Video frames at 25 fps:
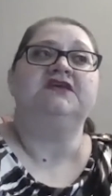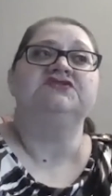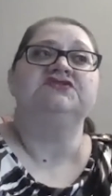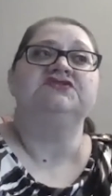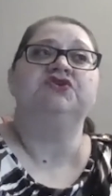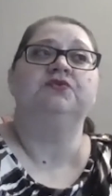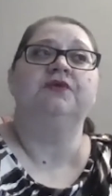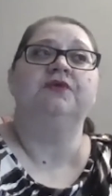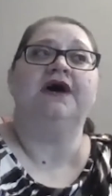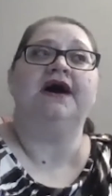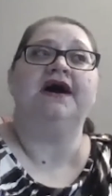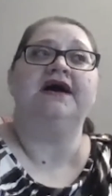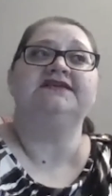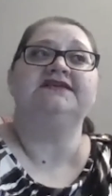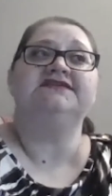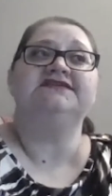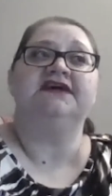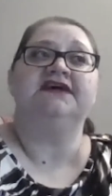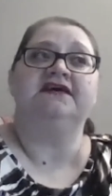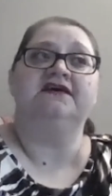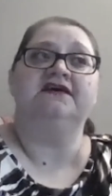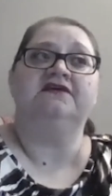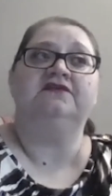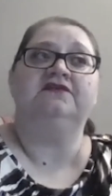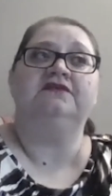So I
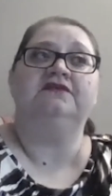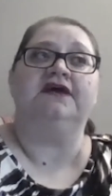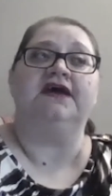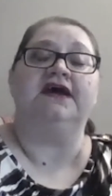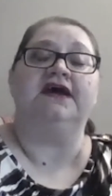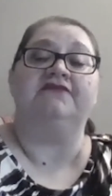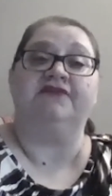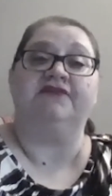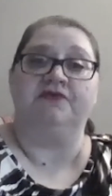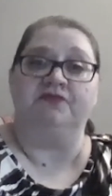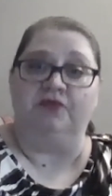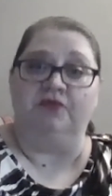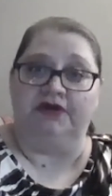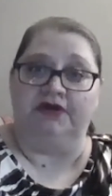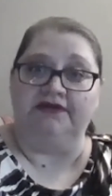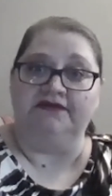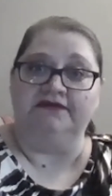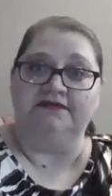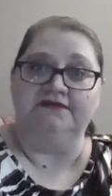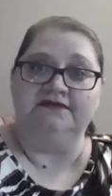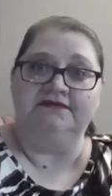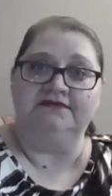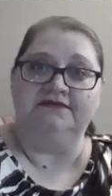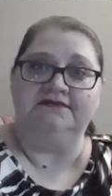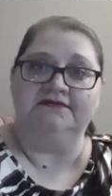tell
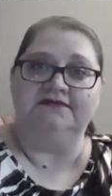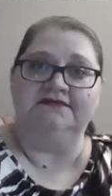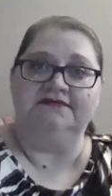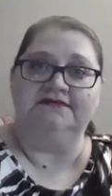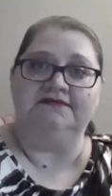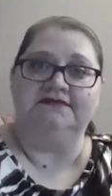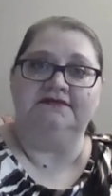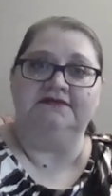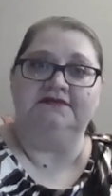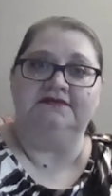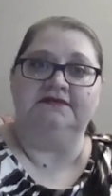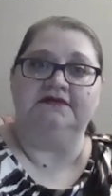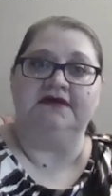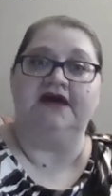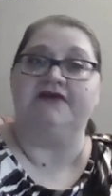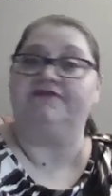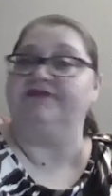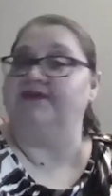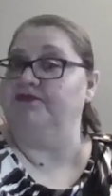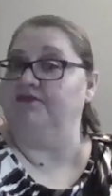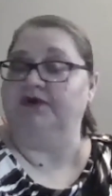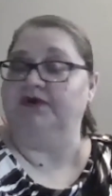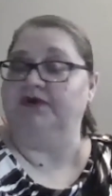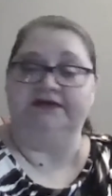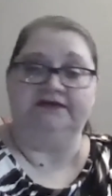everyone,
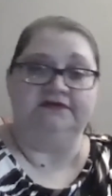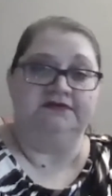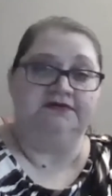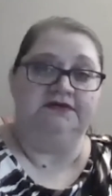every